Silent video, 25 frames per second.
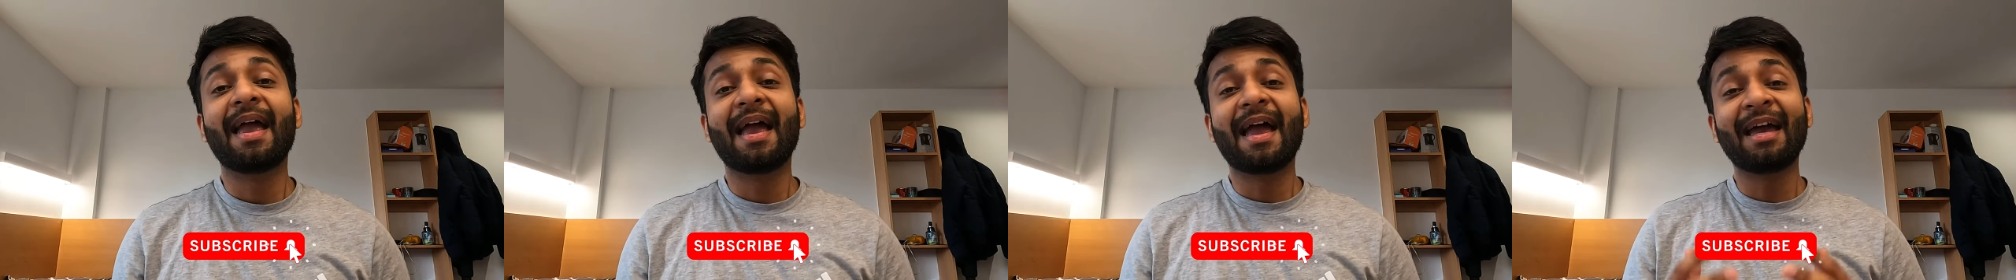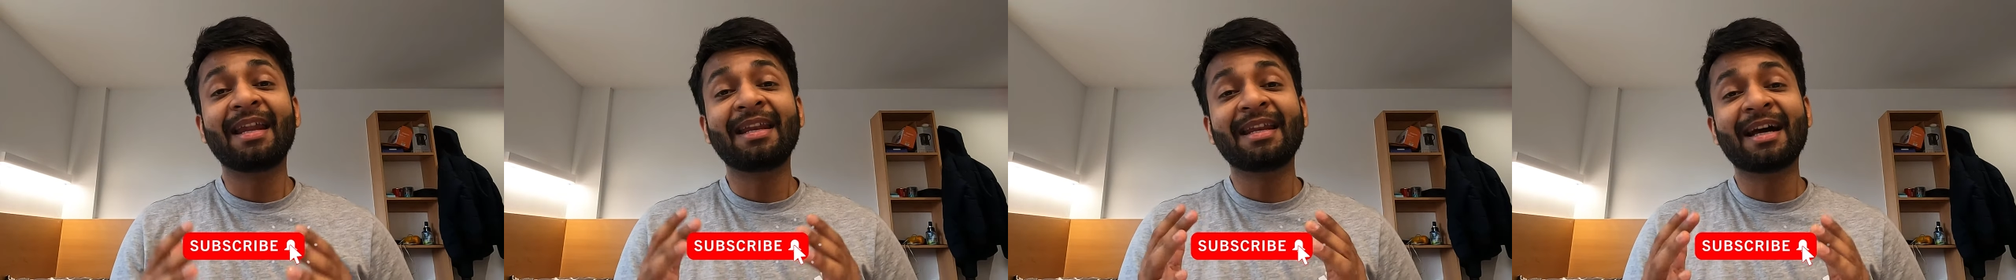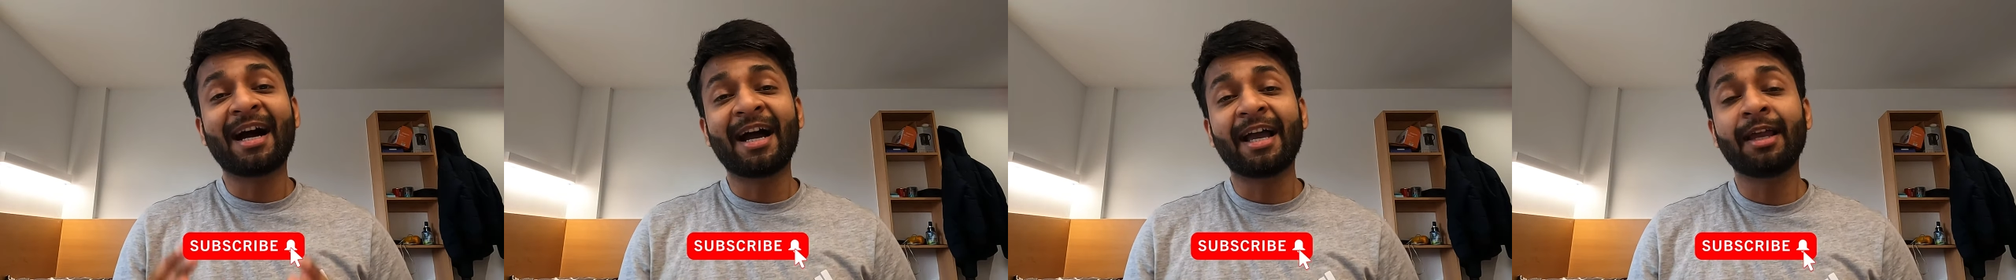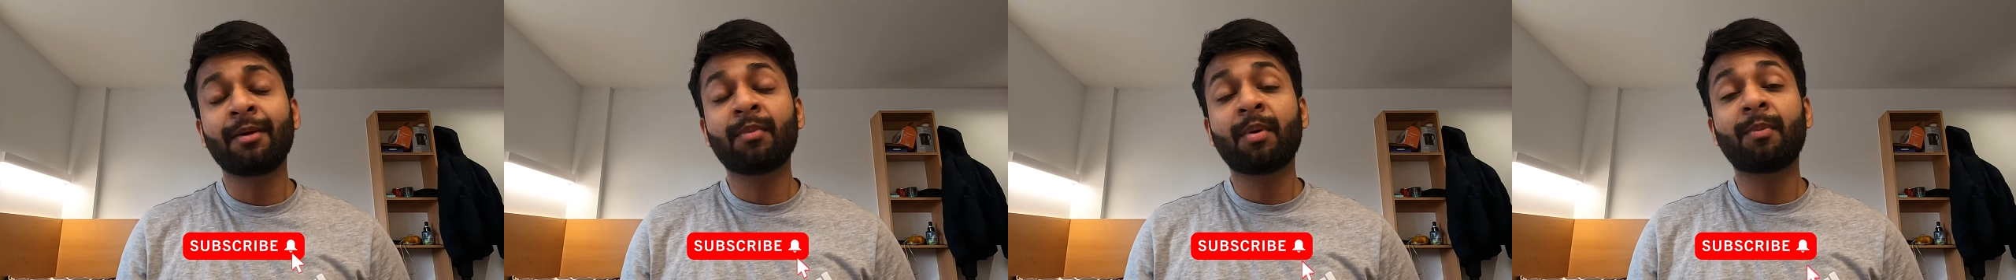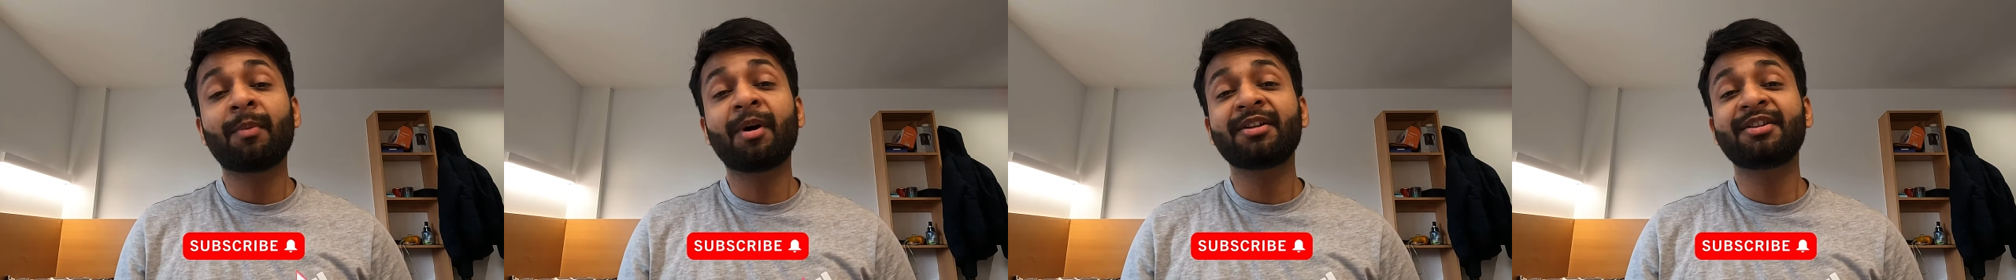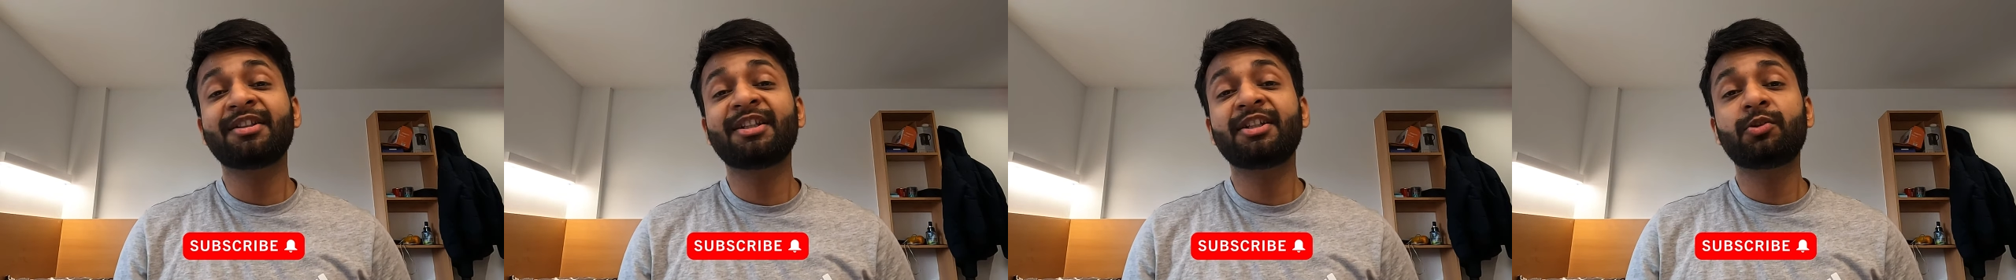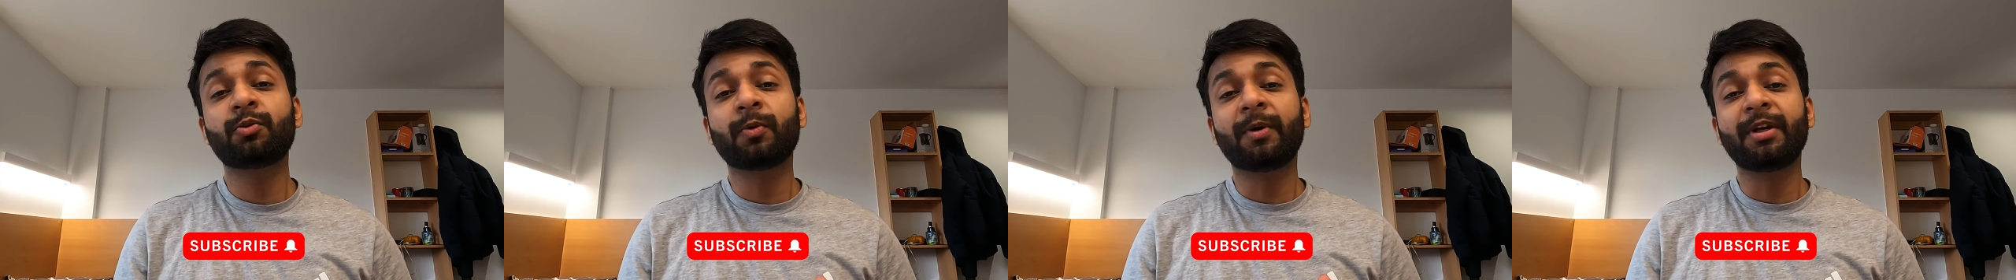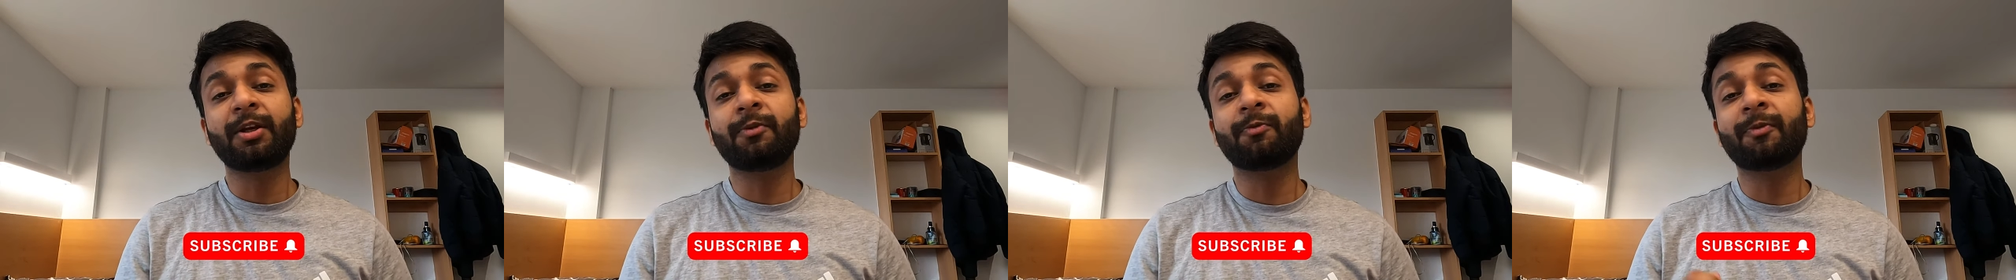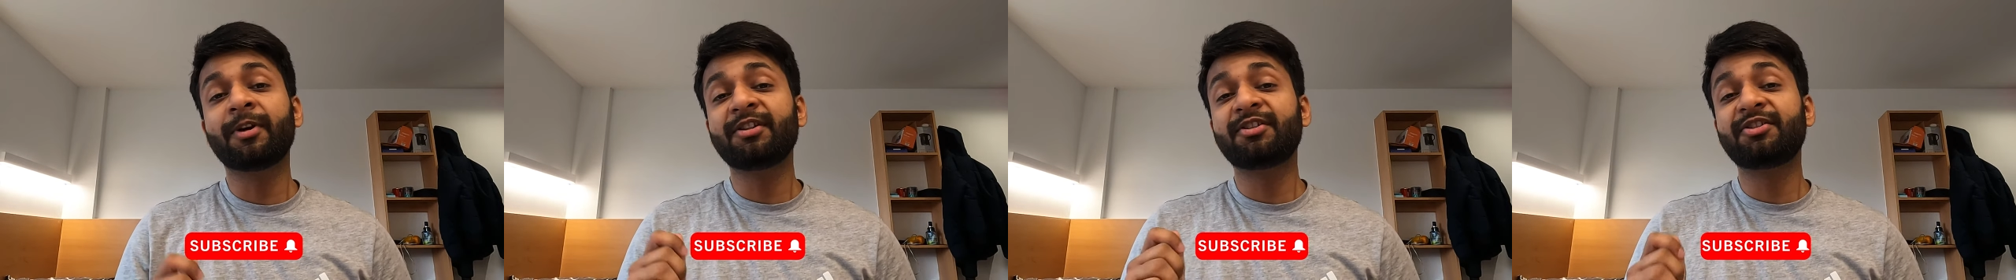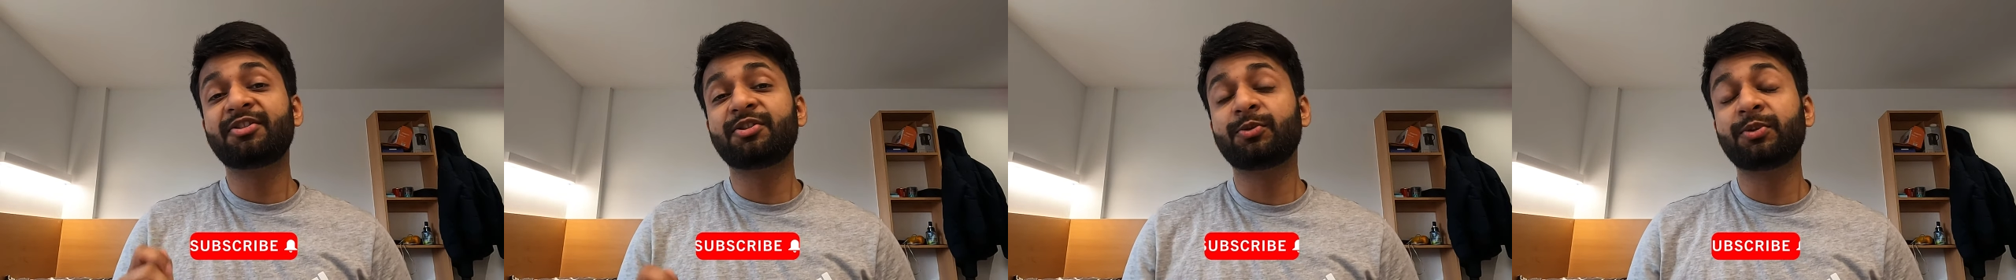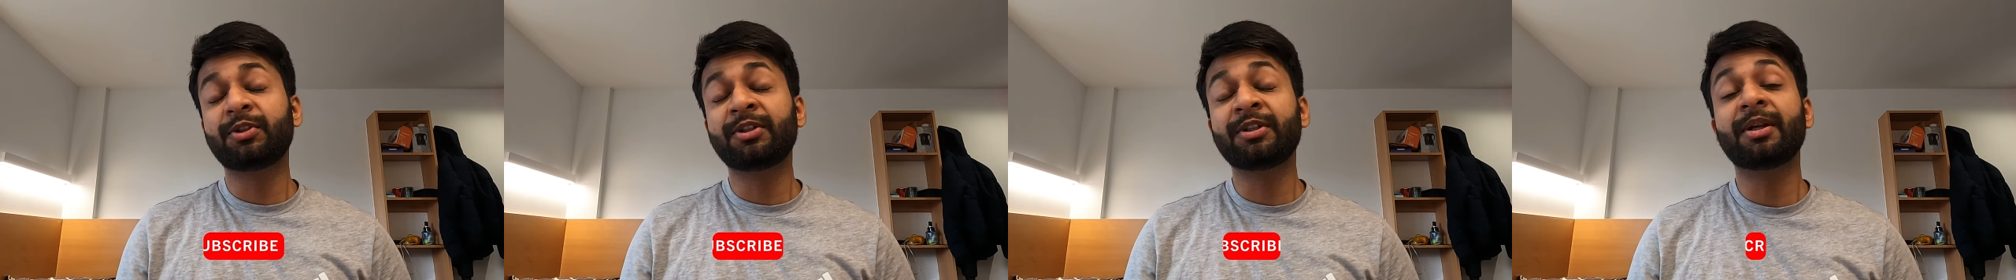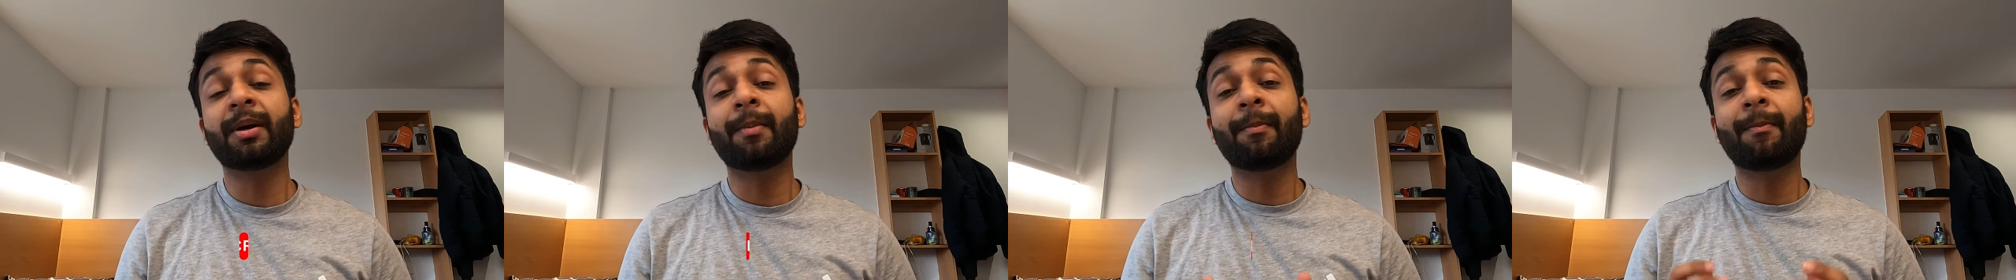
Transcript: And I am among the 21 student